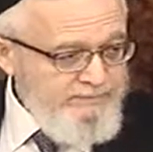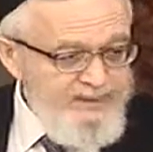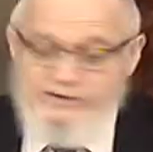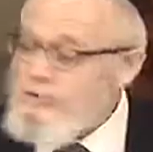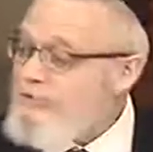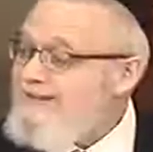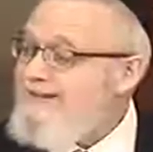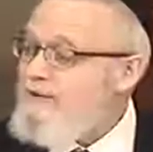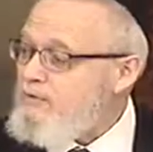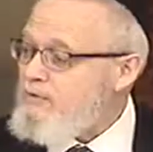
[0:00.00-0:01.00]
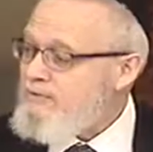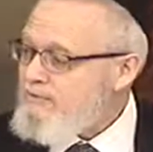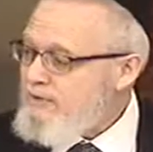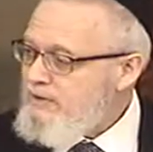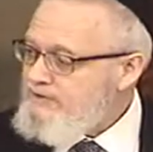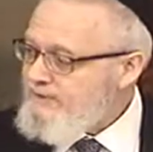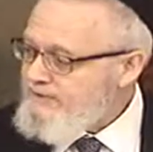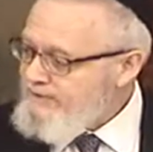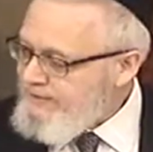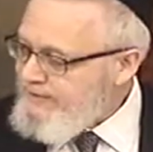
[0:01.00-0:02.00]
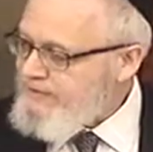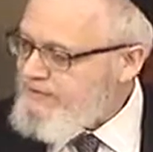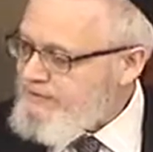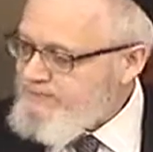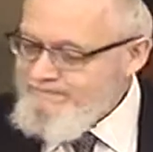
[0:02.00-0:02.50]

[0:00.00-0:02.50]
But it's called chilul. See, there's a difference.